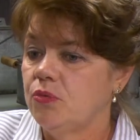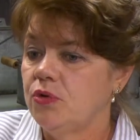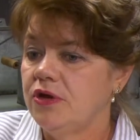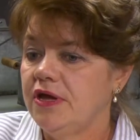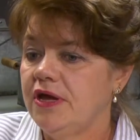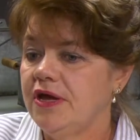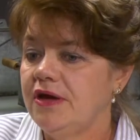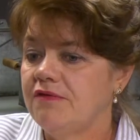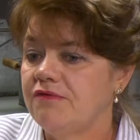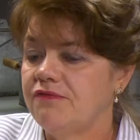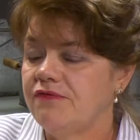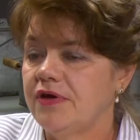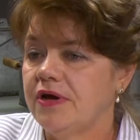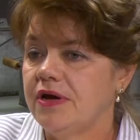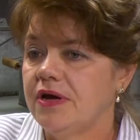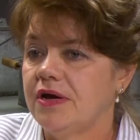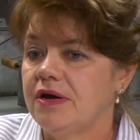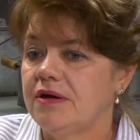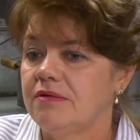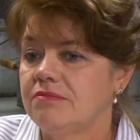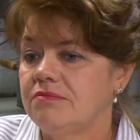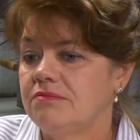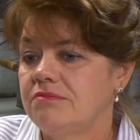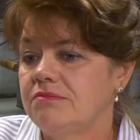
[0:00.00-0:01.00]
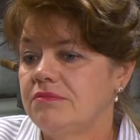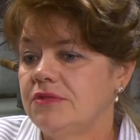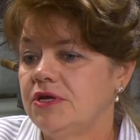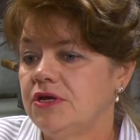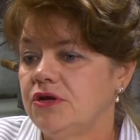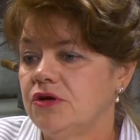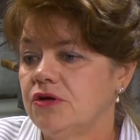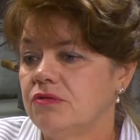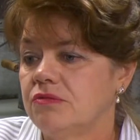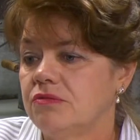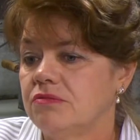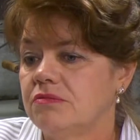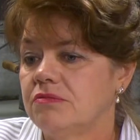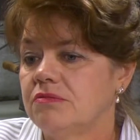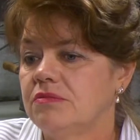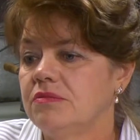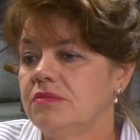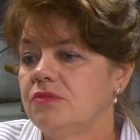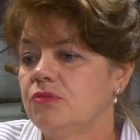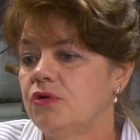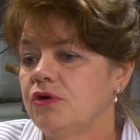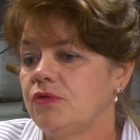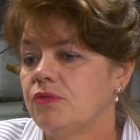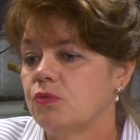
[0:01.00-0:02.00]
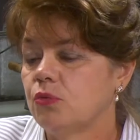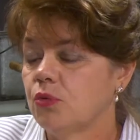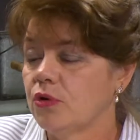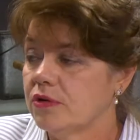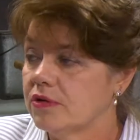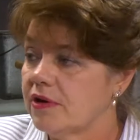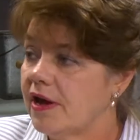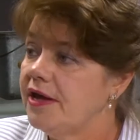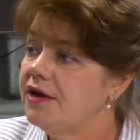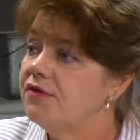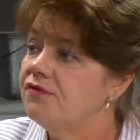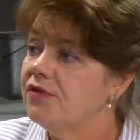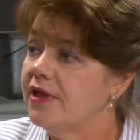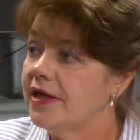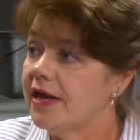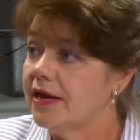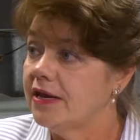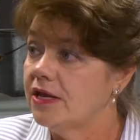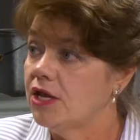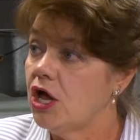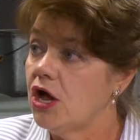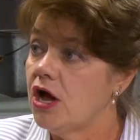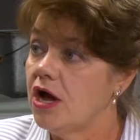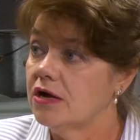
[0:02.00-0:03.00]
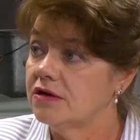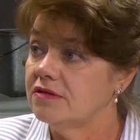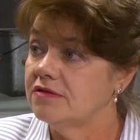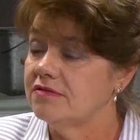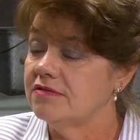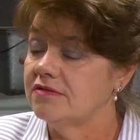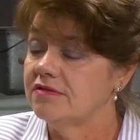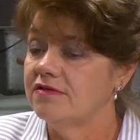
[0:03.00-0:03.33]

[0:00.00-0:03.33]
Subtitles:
We have, we're kind of landlocked.